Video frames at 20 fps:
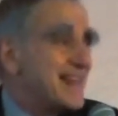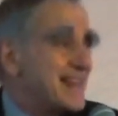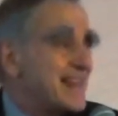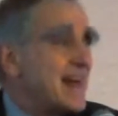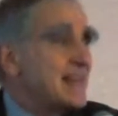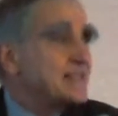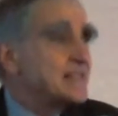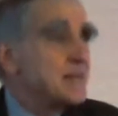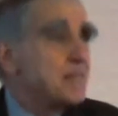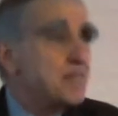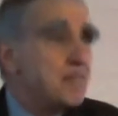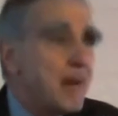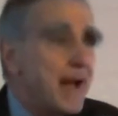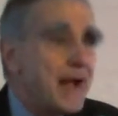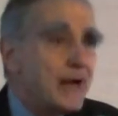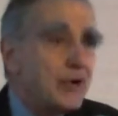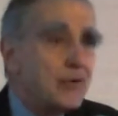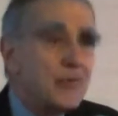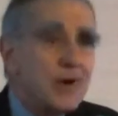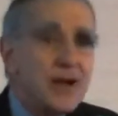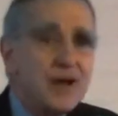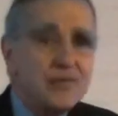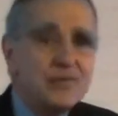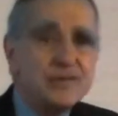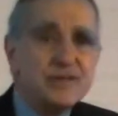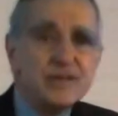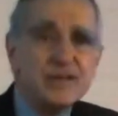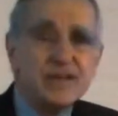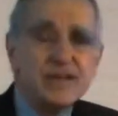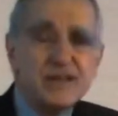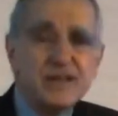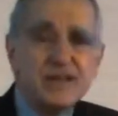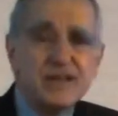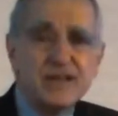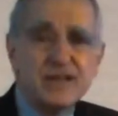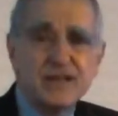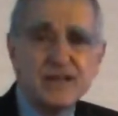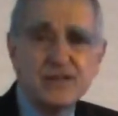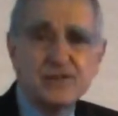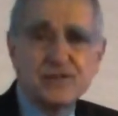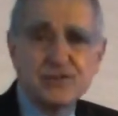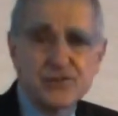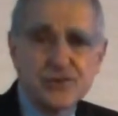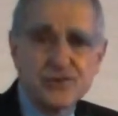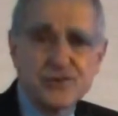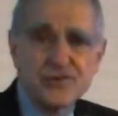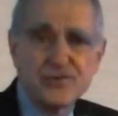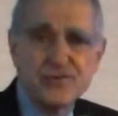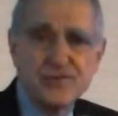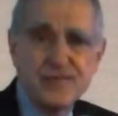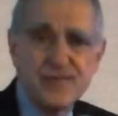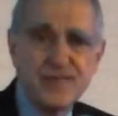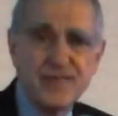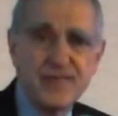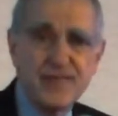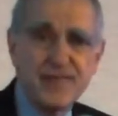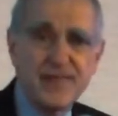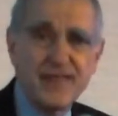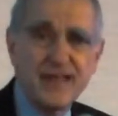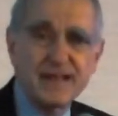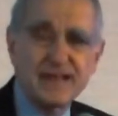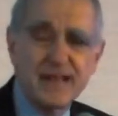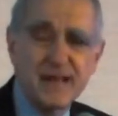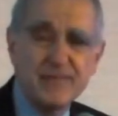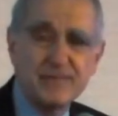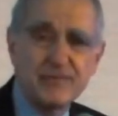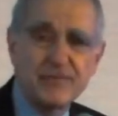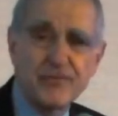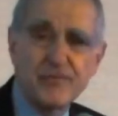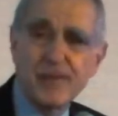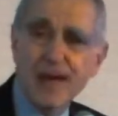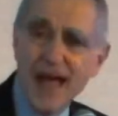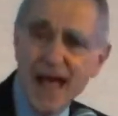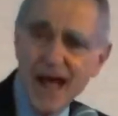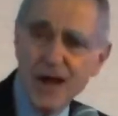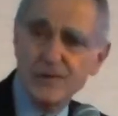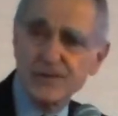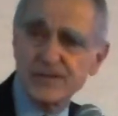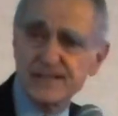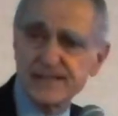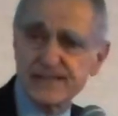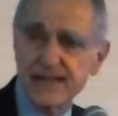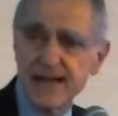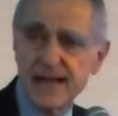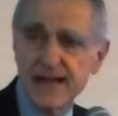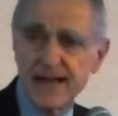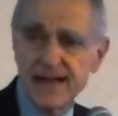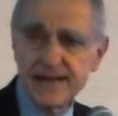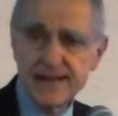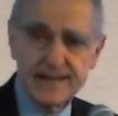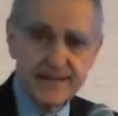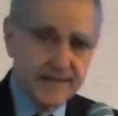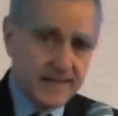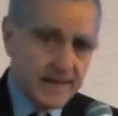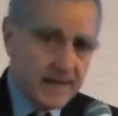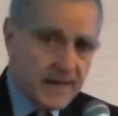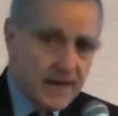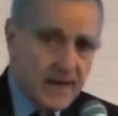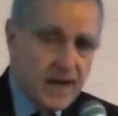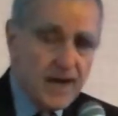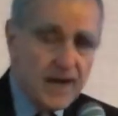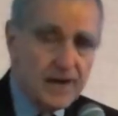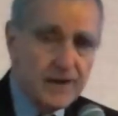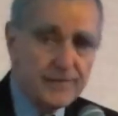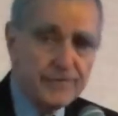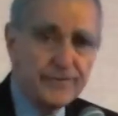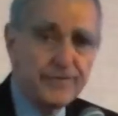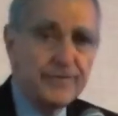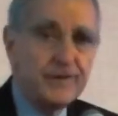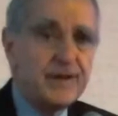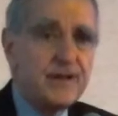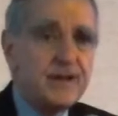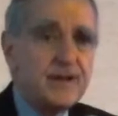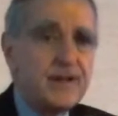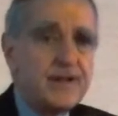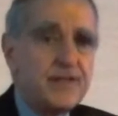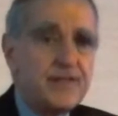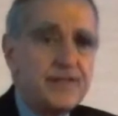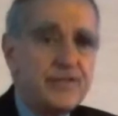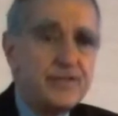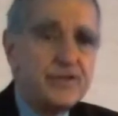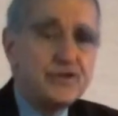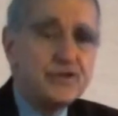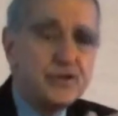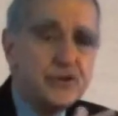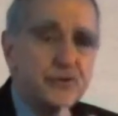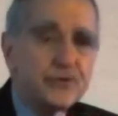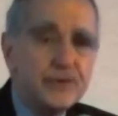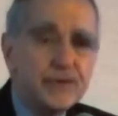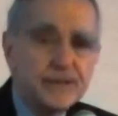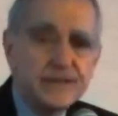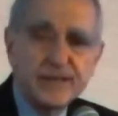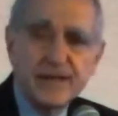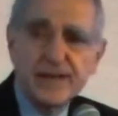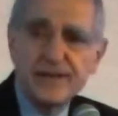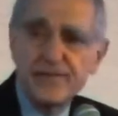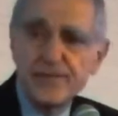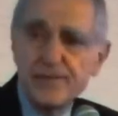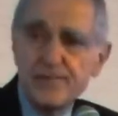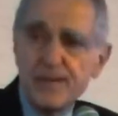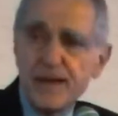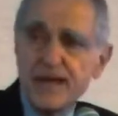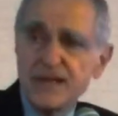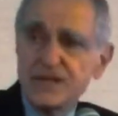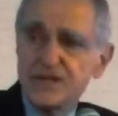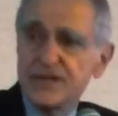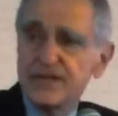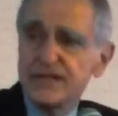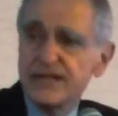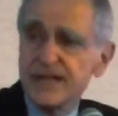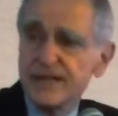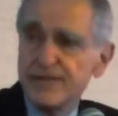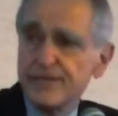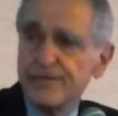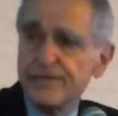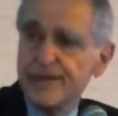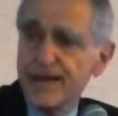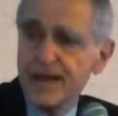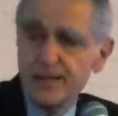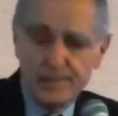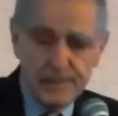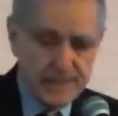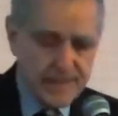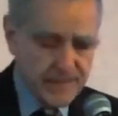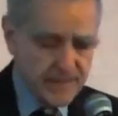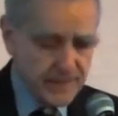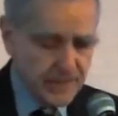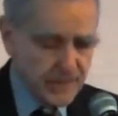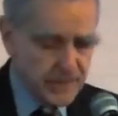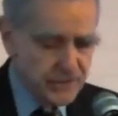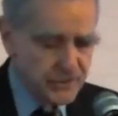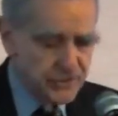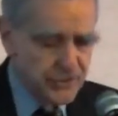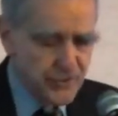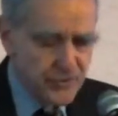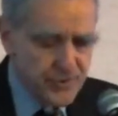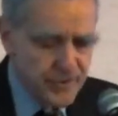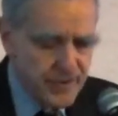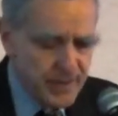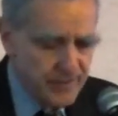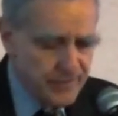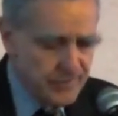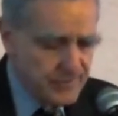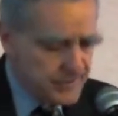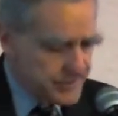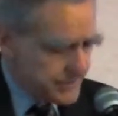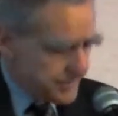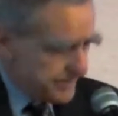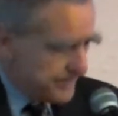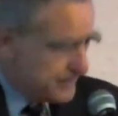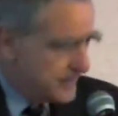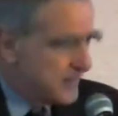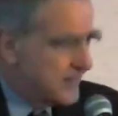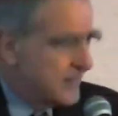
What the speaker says: That's a background concern that comes from outside of the unit of the patient and the family and the concerned others.